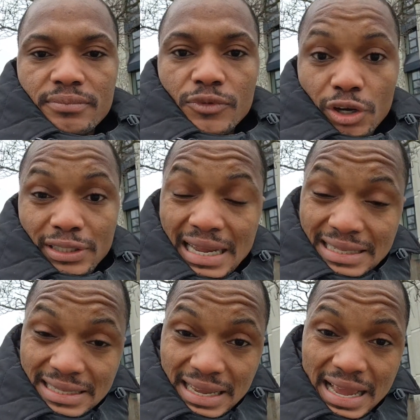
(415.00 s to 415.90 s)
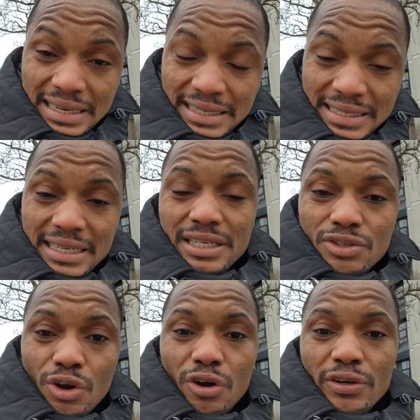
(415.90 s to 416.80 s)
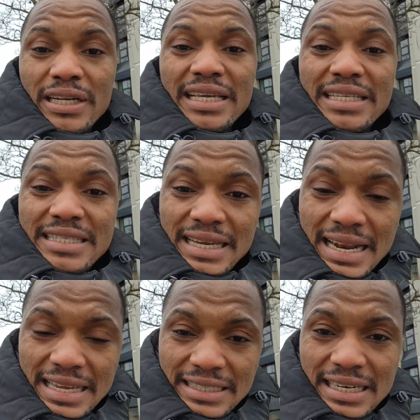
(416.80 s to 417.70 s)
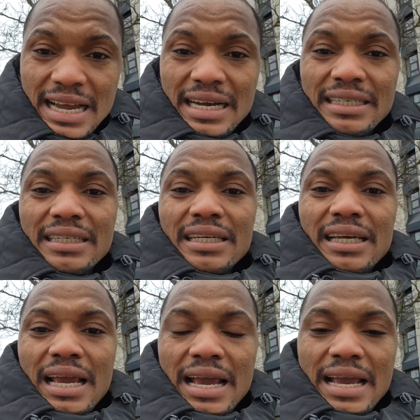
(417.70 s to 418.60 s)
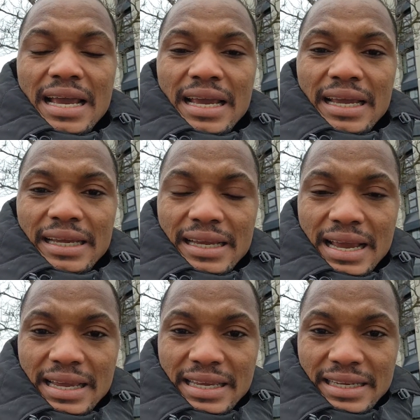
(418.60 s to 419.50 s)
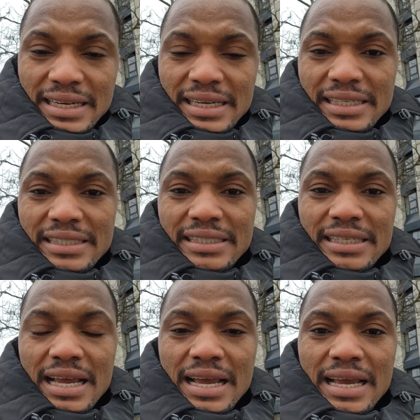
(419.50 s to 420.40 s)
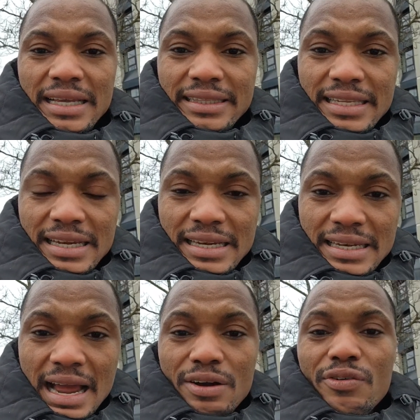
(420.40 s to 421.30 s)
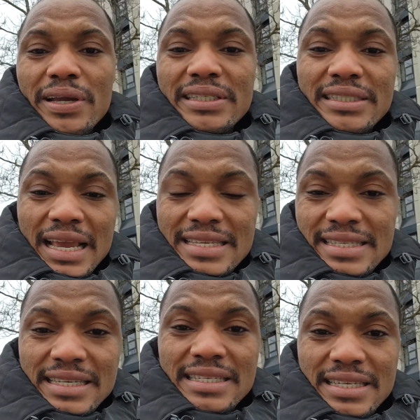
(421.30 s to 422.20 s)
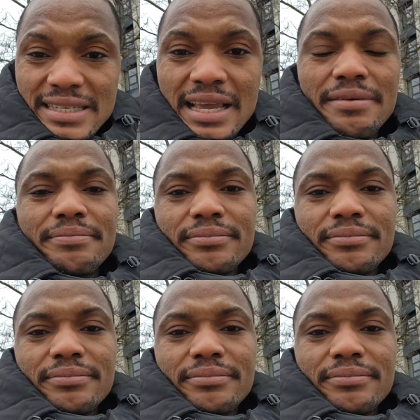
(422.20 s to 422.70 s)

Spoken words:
Or that this thing is called the International English Language Testing System.